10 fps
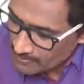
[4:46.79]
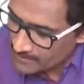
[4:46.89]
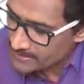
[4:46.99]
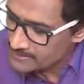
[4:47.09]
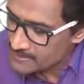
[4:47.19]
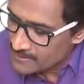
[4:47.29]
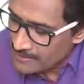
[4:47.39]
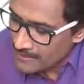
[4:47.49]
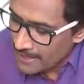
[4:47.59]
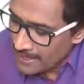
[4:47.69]
Yes.
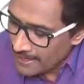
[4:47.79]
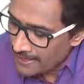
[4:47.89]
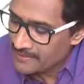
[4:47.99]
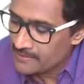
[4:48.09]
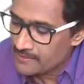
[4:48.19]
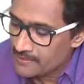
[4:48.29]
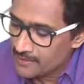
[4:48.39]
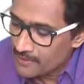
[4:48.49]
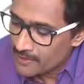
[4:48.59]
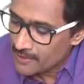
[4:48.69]
And
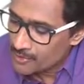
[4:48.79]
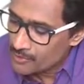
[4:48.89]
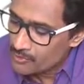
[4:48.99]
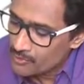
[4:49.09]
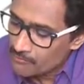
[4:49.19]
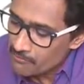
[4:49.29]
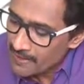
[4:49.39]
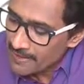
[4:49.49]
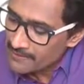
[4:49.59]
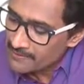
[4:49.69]
you
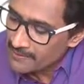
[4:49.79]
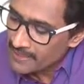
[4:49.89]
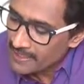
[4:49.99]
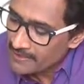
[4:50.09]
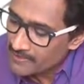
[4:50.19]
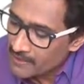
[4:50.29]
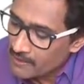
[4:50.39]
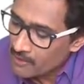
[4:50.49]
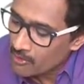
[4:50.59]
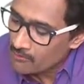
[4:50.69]
find the area
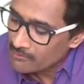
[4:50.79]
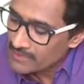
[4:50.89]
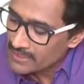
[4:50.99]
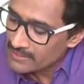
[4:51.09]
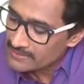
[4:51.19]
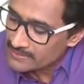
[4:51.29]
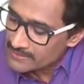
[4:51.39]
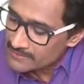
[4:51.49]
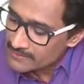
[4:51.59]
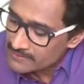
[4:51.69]
of these
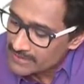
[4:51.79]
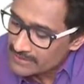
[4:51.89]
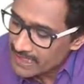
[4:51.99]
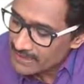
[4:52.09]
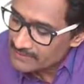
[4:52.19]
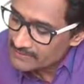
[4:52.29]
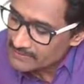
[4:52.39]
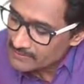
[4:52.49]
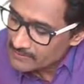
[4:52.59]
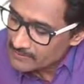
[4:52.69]

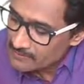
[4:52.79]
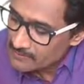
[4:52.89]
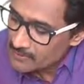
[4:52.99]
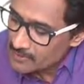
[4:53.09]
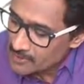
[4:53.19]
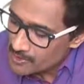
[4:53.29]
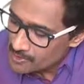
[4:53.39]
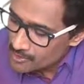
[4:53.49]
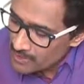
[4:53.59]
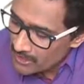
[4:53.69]
rectangles.
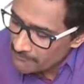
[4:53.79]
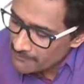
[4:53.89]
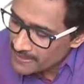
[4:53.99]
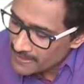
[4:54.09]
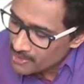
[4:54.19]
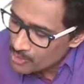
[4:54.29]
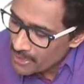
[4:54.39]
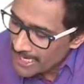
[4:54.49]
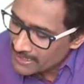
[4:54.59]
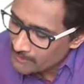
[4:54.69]
So roughly you
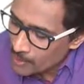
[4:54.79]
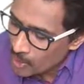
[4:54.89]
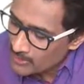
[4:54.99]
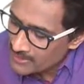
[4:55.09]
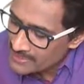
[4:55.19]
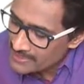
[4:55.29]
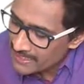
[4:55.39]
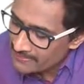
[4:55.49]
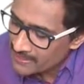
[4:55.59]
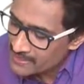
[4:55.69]
add up all these
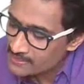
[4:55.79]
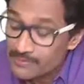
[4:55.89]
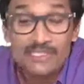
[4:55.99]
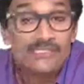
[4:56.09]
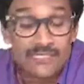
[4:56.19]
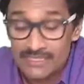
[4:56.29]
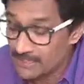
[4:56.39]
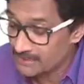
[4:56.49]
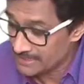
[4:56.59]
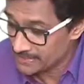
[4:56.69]
areas, which is
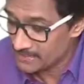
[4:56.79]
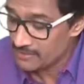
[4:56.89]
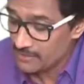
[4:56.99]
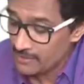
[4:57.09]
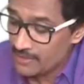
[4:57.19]
integration.